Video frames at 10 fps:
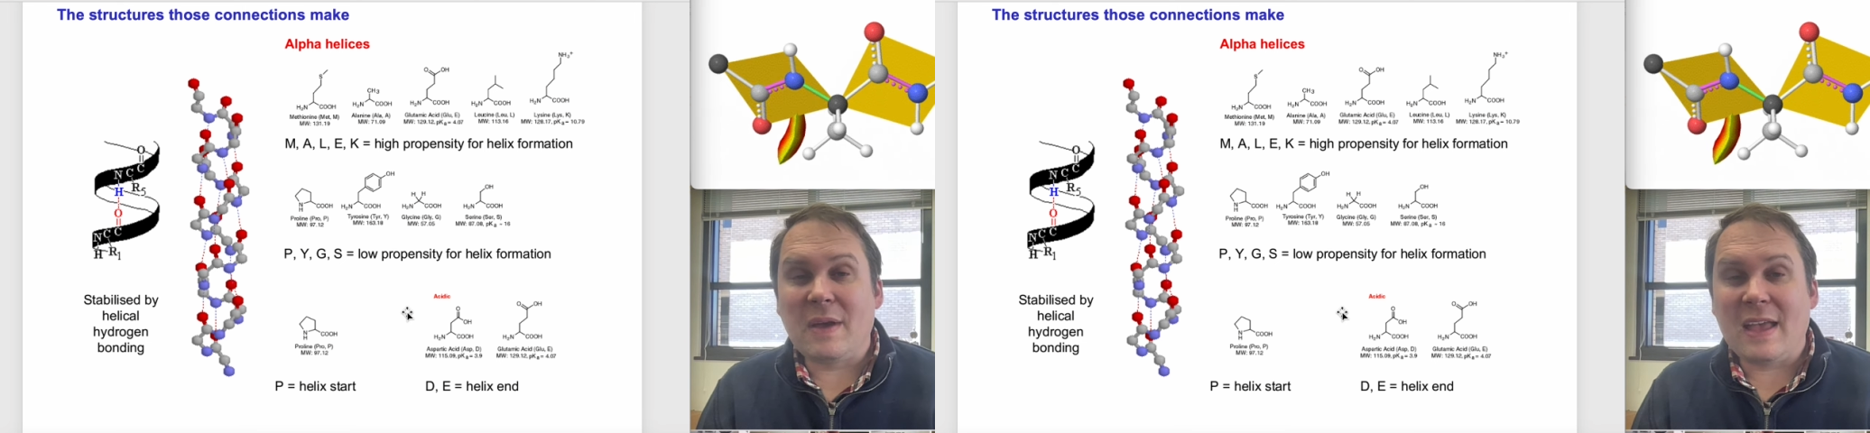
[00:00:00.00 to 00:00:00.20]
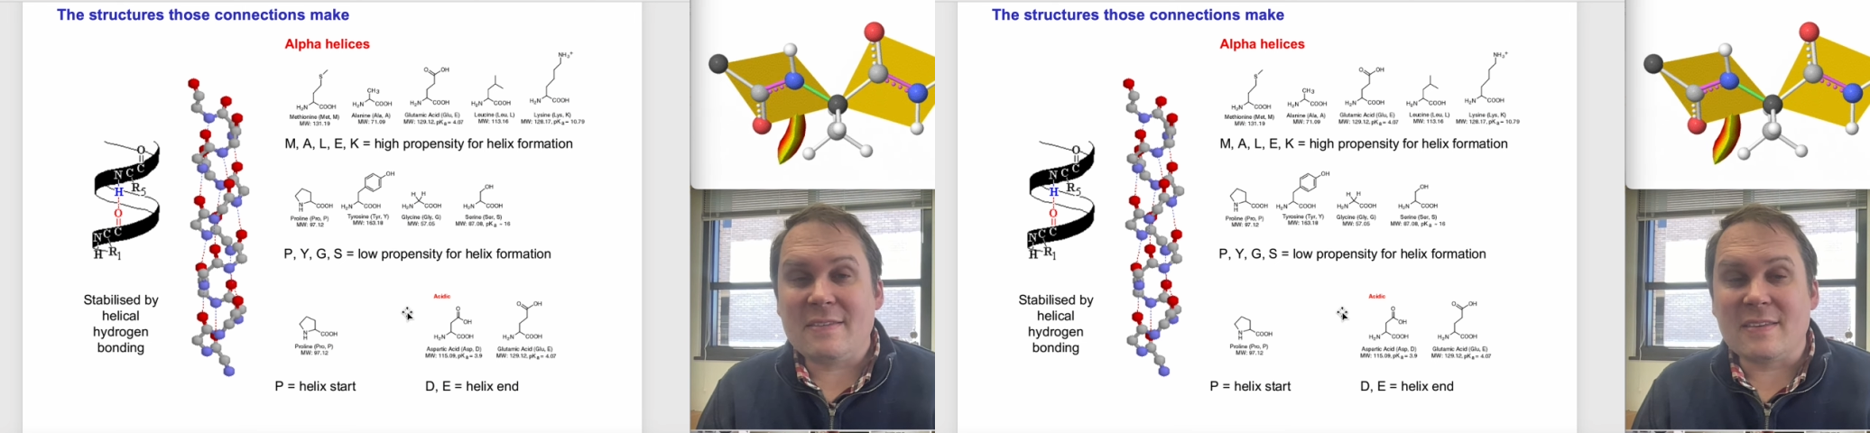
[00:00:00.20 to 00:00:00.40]

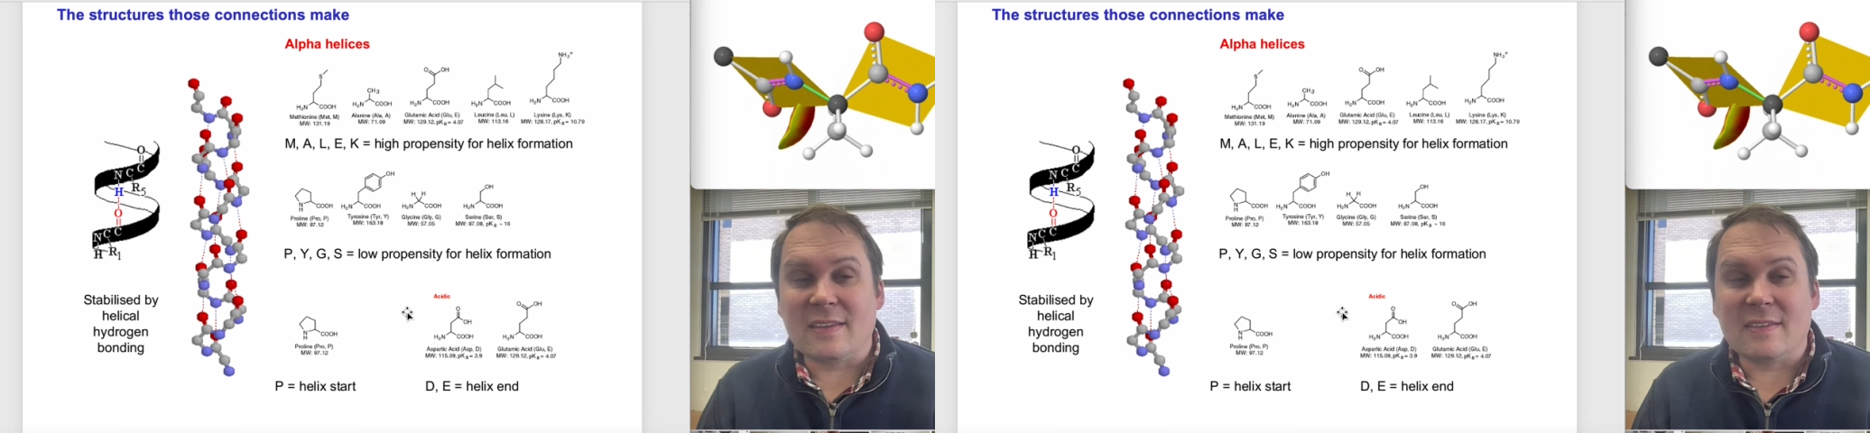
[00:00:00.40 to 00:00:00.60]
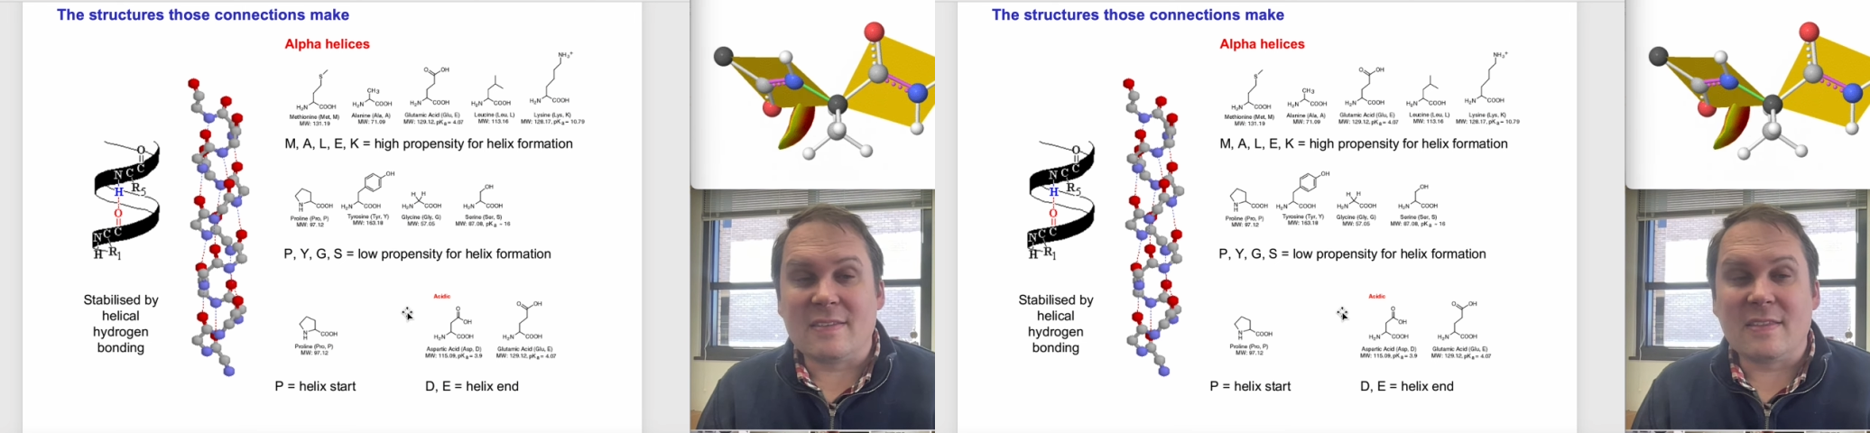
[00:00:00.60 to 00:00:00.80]

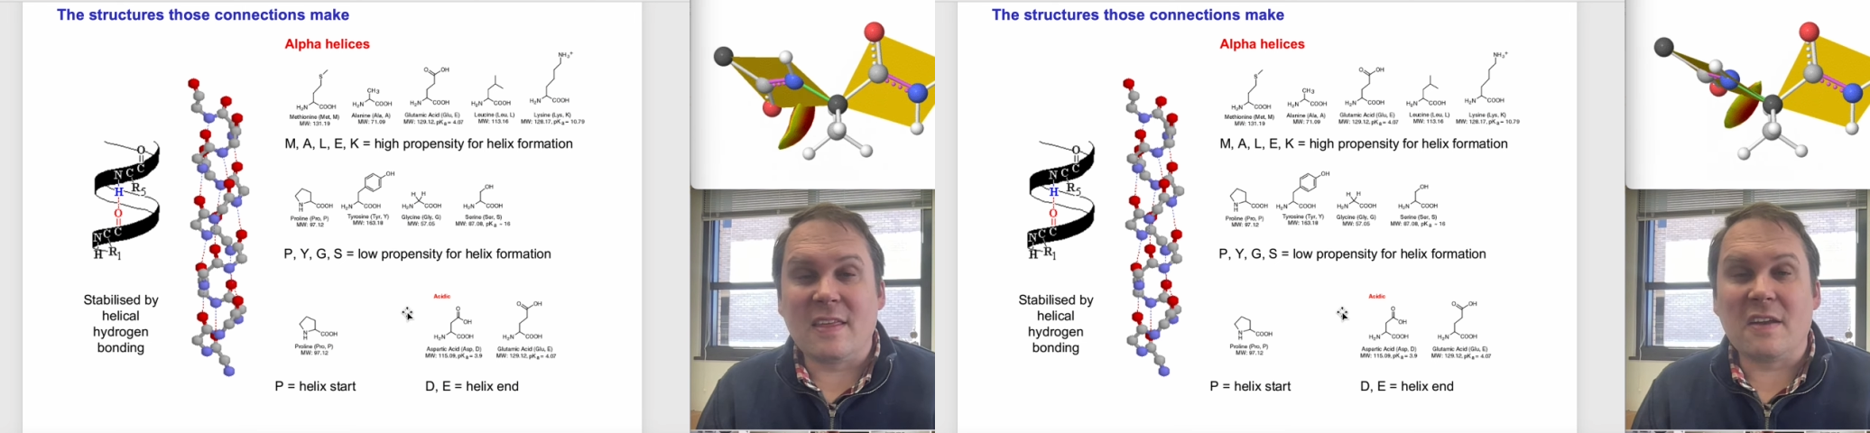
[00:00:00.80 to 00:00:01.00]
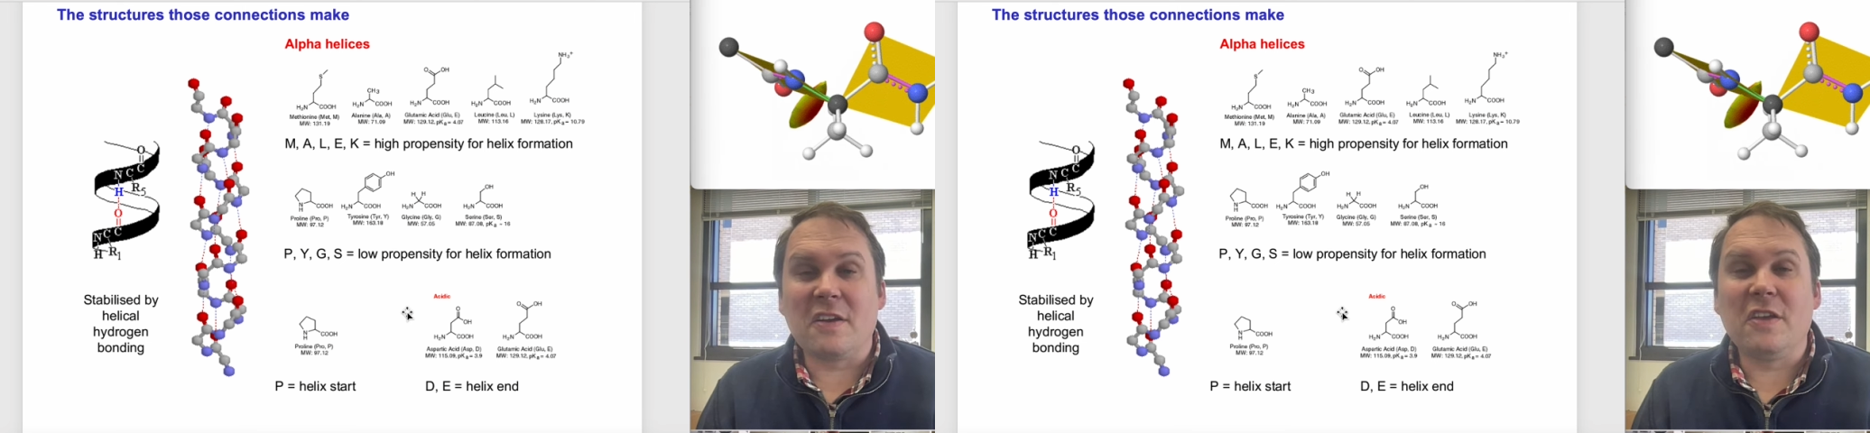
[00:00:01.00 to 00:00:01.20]
acids that
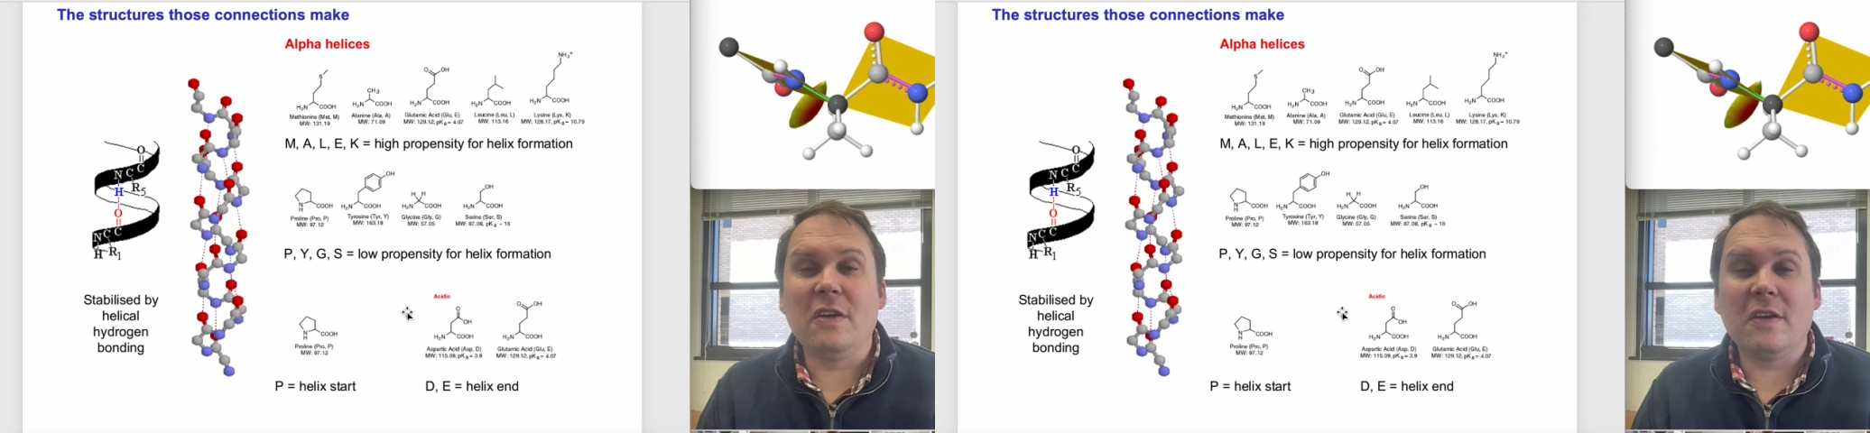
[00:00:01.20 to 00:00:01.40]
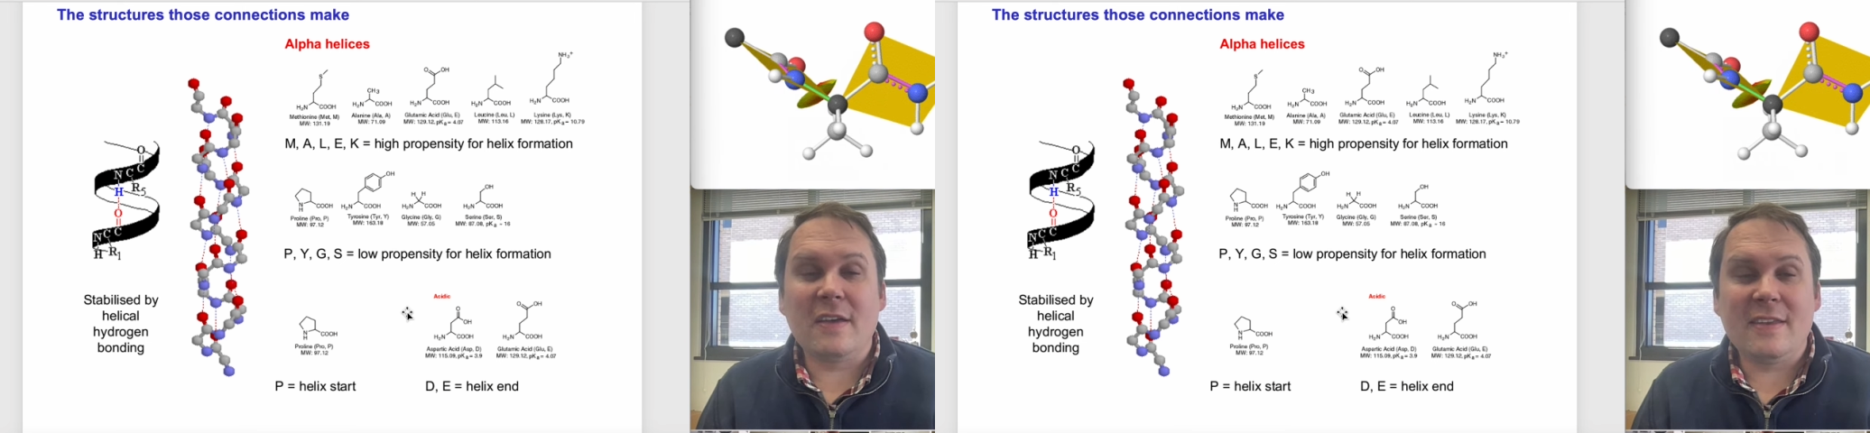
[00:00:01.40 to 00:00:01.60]
are
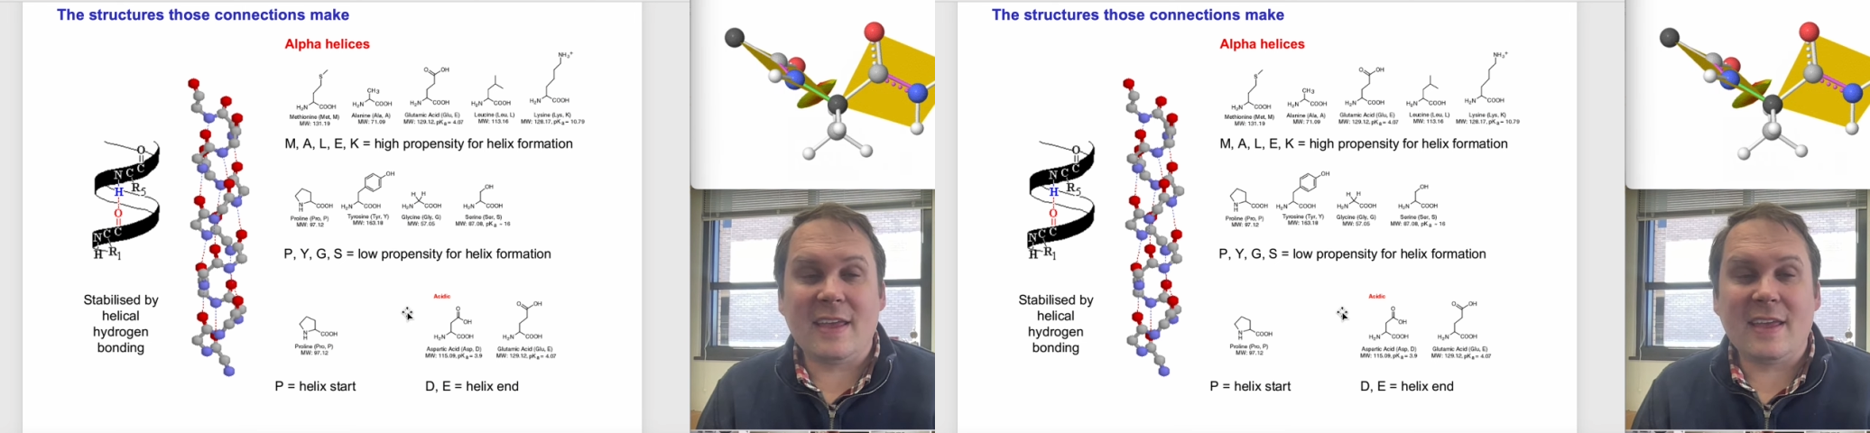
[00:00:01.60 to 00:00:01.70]
good